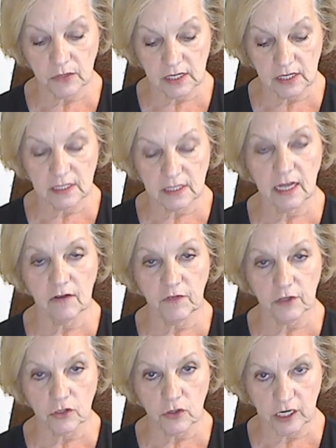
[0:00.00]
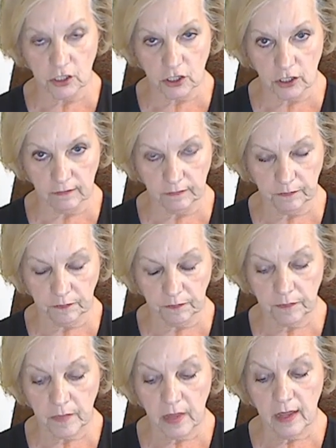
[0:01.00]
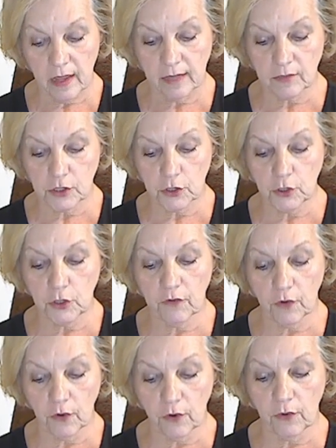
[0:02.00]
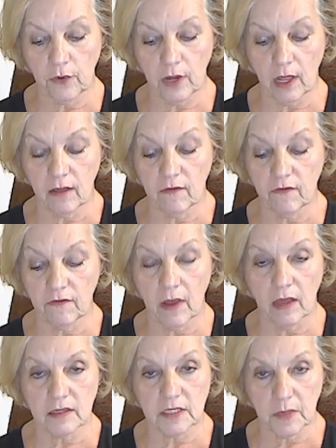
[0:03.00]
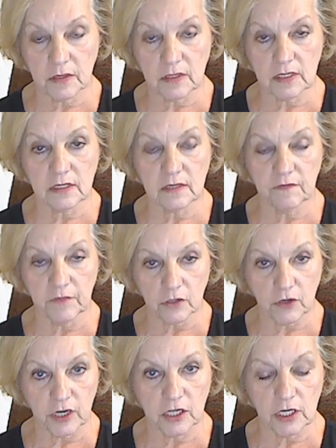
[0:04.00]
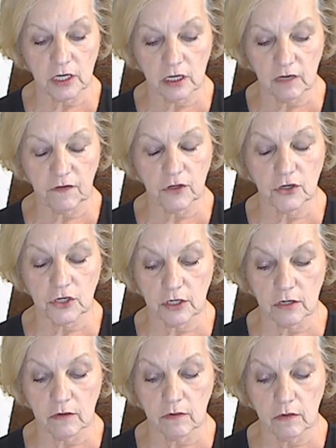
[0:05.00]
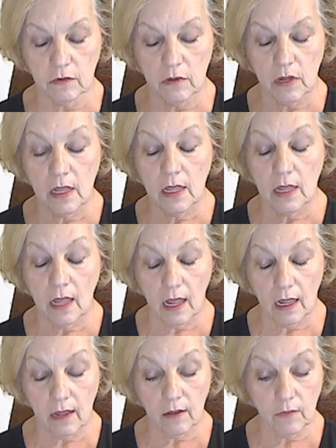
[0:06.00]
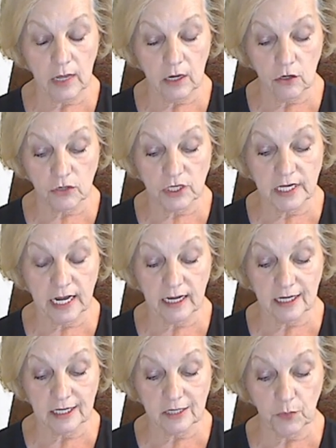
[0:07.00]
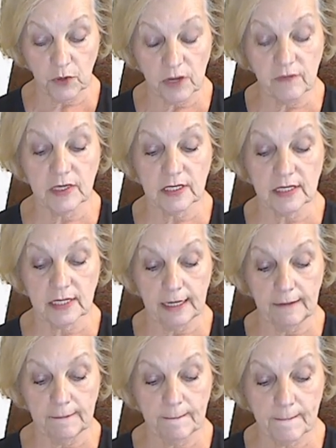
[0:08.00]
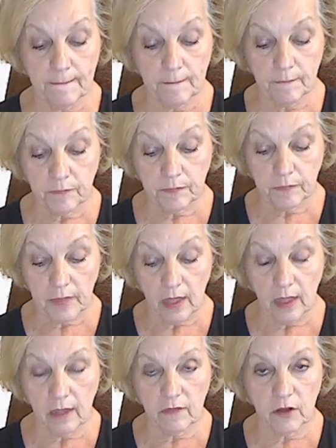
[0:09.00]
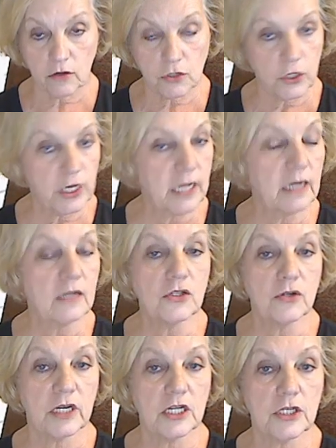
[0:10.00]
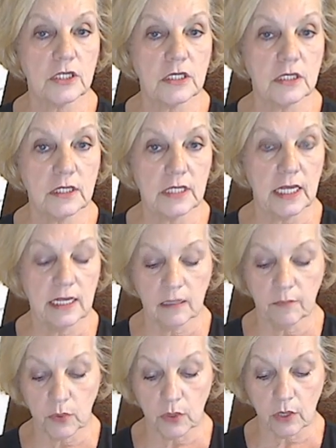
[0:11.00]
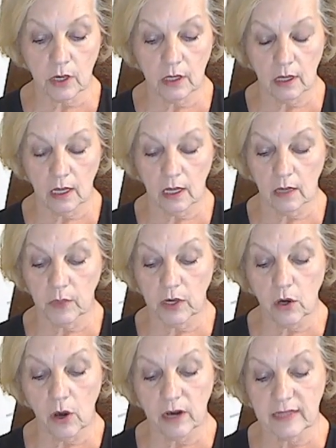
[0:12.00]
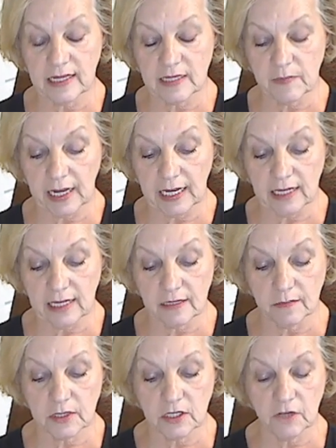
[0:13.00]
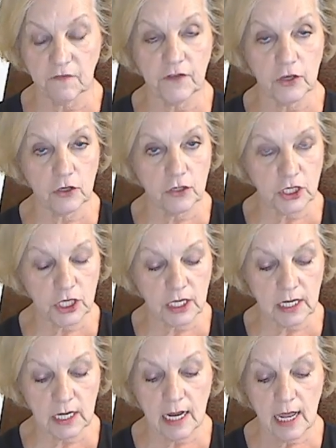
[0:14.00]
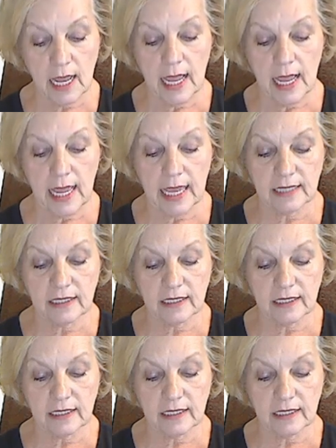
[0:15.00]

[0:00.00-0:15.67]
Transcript: in your studies previously. There's good illustrations in the book regarding these mechanisms. Diffusion is the most common transport mechanism. It is the movement of a substance from an area of higher concentration